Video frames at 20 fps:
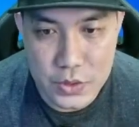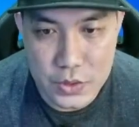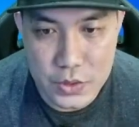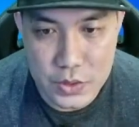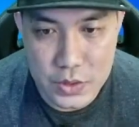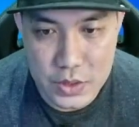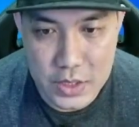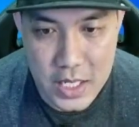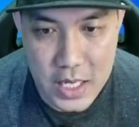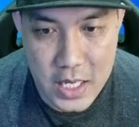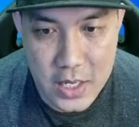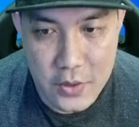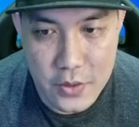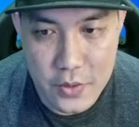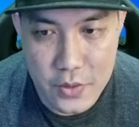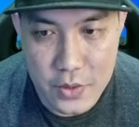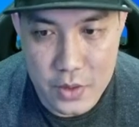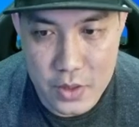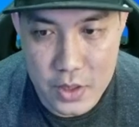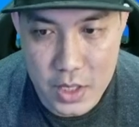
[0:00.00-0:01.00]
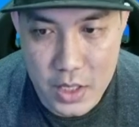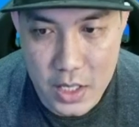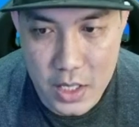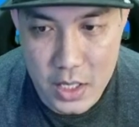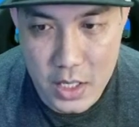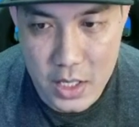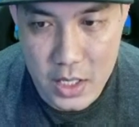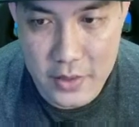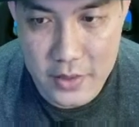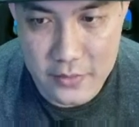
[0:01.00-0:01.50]
now
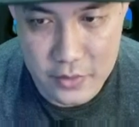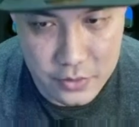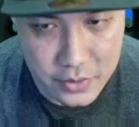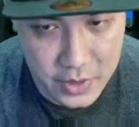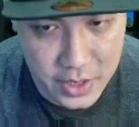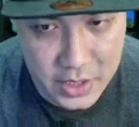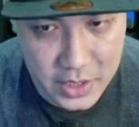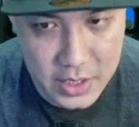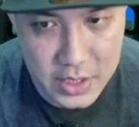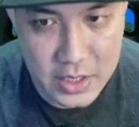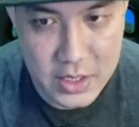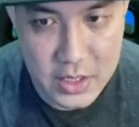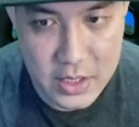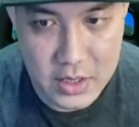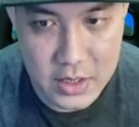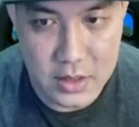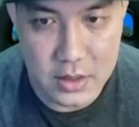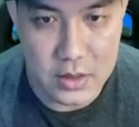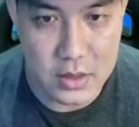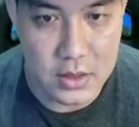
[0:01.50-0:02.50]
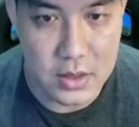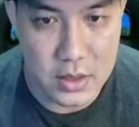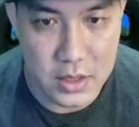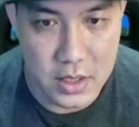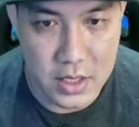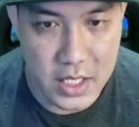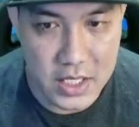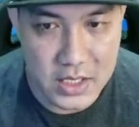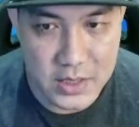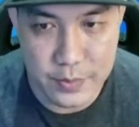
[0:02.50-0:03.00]
I've already
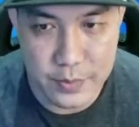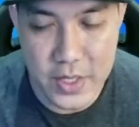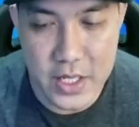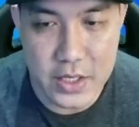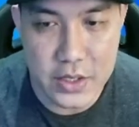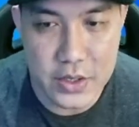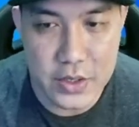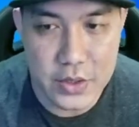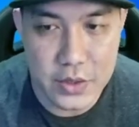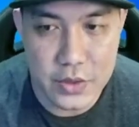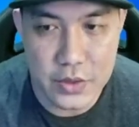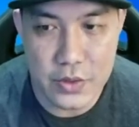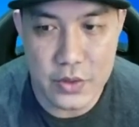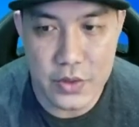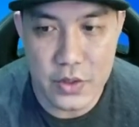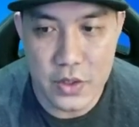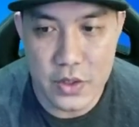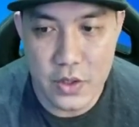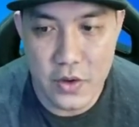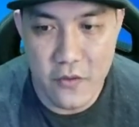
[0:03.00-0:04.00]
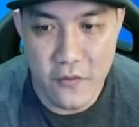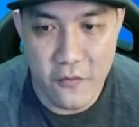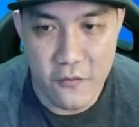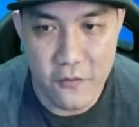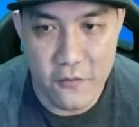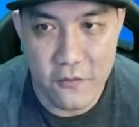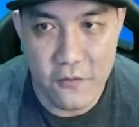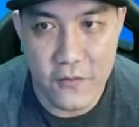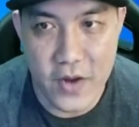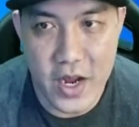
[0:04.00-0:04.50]
explained to you
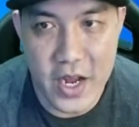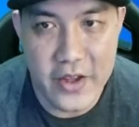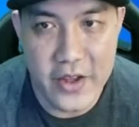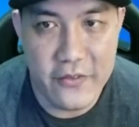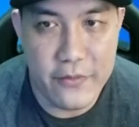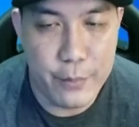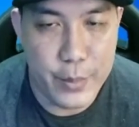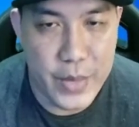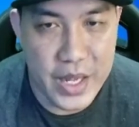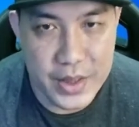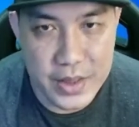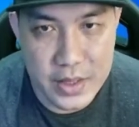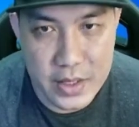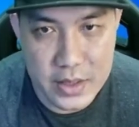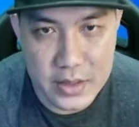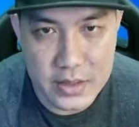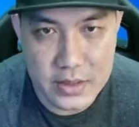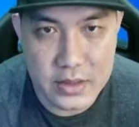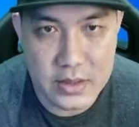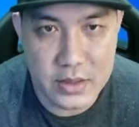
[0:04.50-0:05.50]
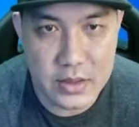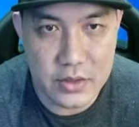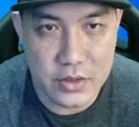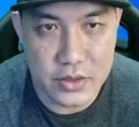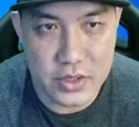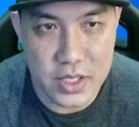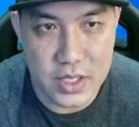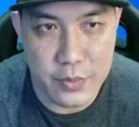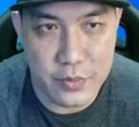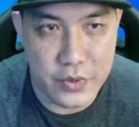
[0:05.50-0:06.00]
5 methods to
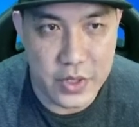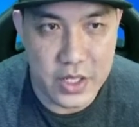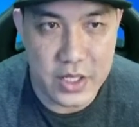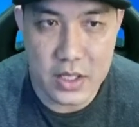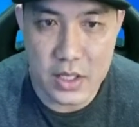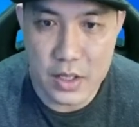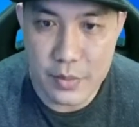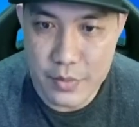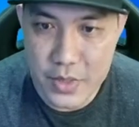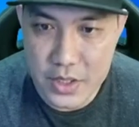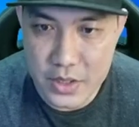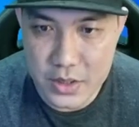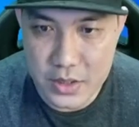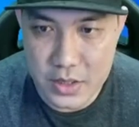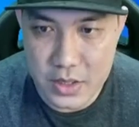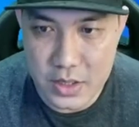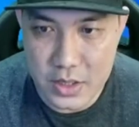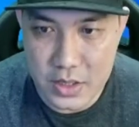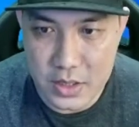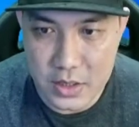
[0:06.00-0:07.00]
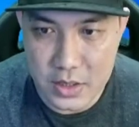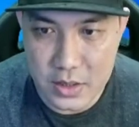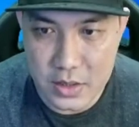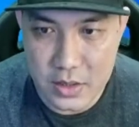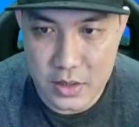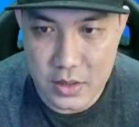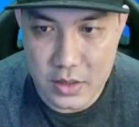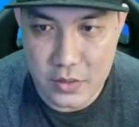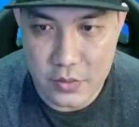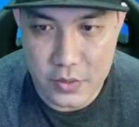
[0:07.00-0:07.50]
separate a mixture,
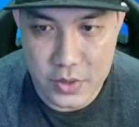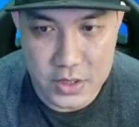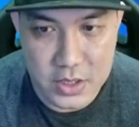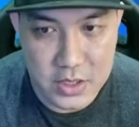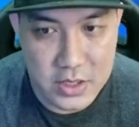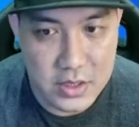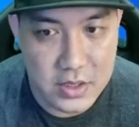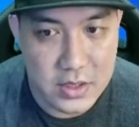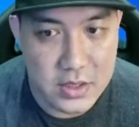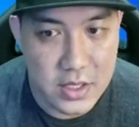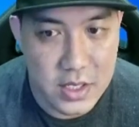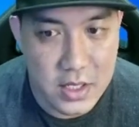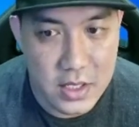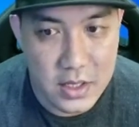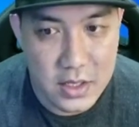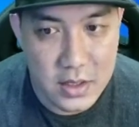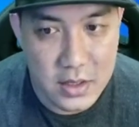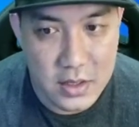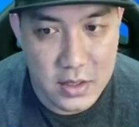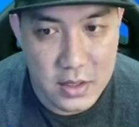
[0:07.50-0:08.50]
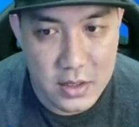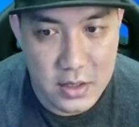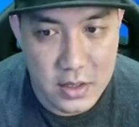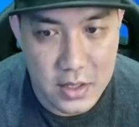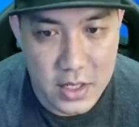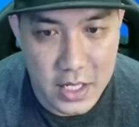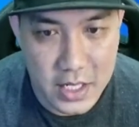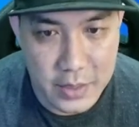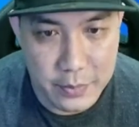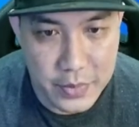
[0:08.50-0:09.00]
which is
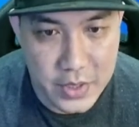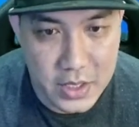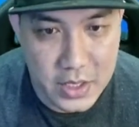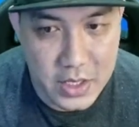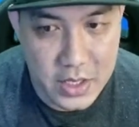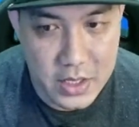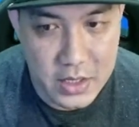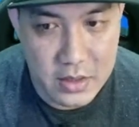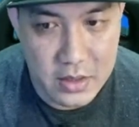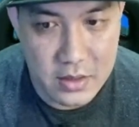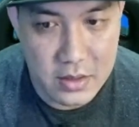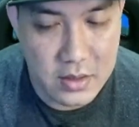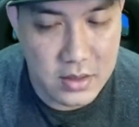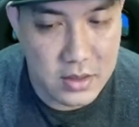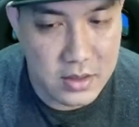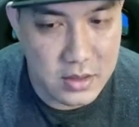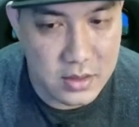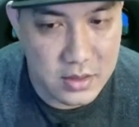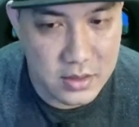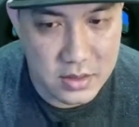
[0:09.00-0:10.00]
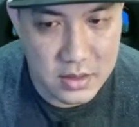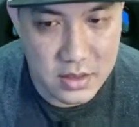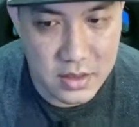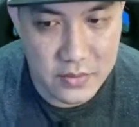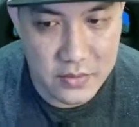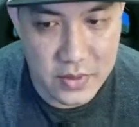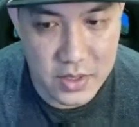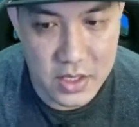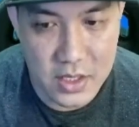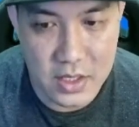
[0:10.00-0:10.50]
hand-picking,
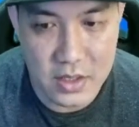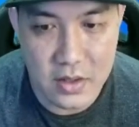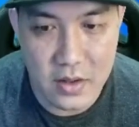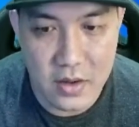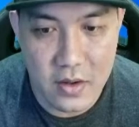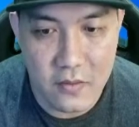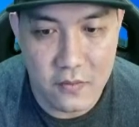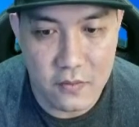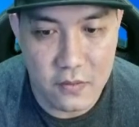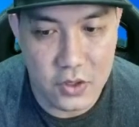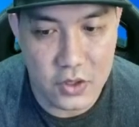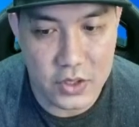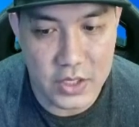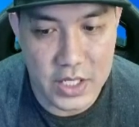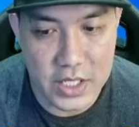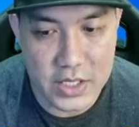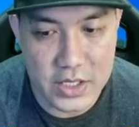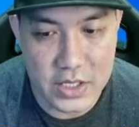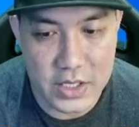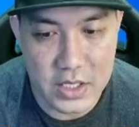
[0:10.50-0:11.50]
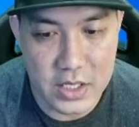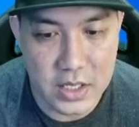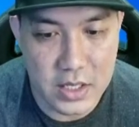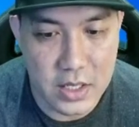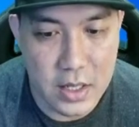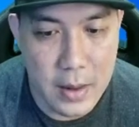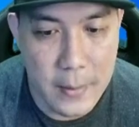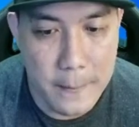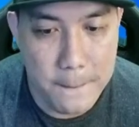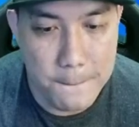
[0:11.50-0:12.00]
sieving, flotation,
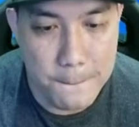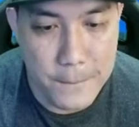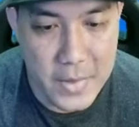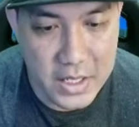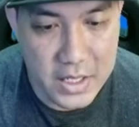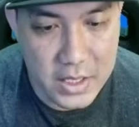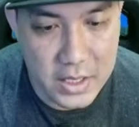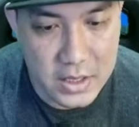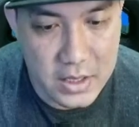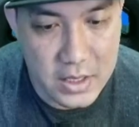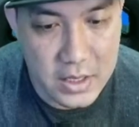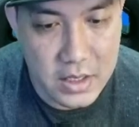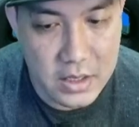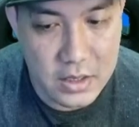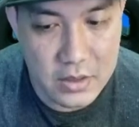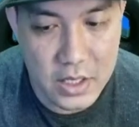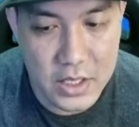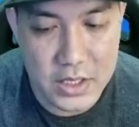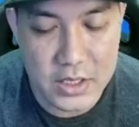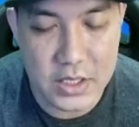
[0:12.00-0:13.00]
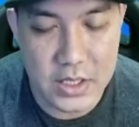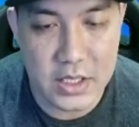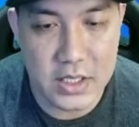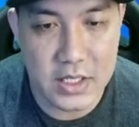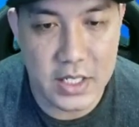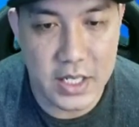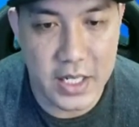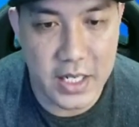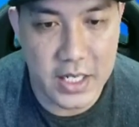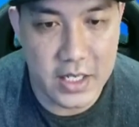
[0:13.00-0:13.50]
magnetic
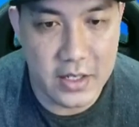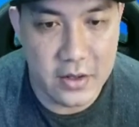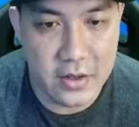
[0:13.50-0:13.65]
attraction, and